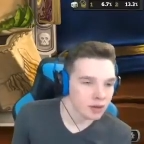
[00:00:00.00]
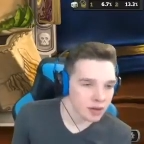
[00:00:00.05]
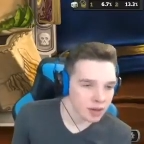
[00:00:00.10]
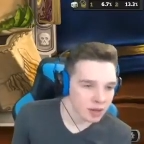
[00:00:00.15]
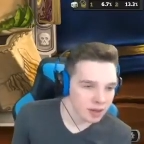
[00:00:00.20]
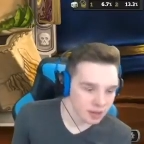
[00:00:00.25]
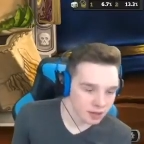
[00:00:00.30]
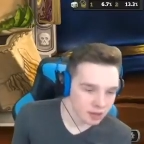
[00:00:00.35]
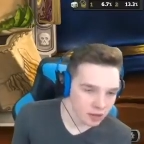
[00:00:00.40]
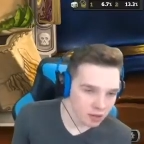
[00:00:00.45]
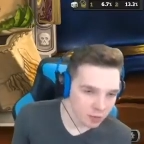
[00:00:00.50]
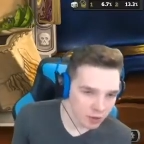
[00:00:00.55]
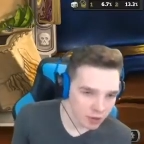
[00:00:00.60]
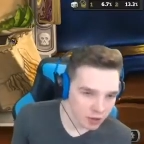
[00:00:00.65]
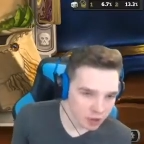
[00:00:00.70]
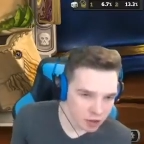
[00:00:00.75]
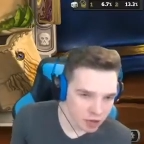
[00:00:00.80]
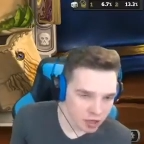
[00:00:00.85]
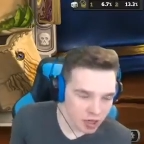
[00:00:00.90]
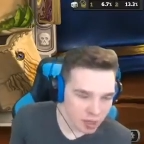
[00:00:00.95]
Okay, so he's
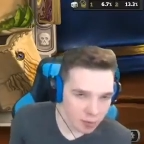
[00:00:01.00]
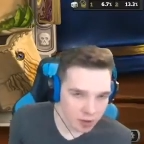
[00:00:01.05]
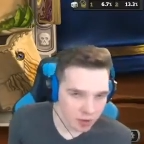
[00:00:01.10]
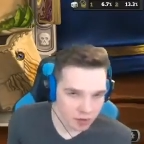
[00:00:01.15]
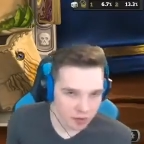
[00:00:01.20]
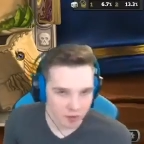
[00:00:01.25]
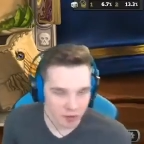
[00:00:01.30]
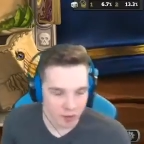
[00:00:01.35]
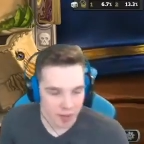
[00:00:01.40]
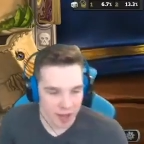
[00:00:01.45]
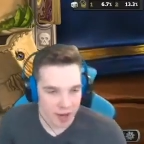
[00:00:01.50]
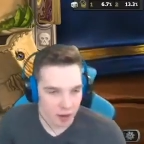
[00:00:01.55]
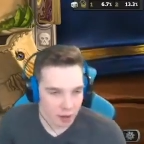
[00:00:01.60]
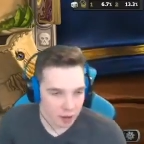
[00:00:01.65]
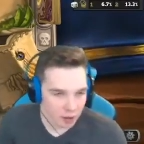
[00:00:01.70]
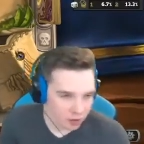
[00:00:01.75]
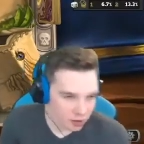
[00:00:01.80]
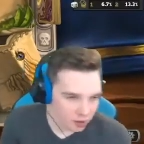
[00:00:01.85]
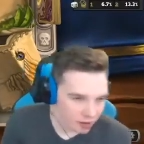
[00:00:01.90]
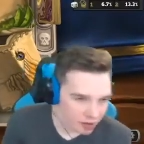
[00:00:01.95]
playing shitty muster for
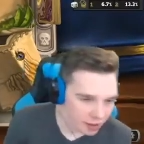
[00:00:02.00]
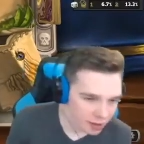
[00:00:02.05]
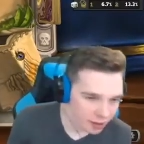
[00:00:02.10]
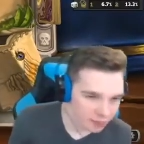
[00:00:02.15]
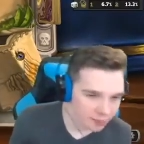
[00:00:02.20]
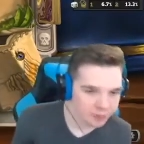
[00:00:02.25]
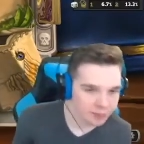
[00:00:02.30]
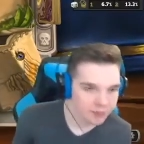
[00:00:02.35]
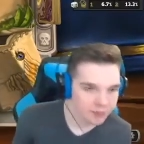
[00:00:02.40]
battle, it looks like.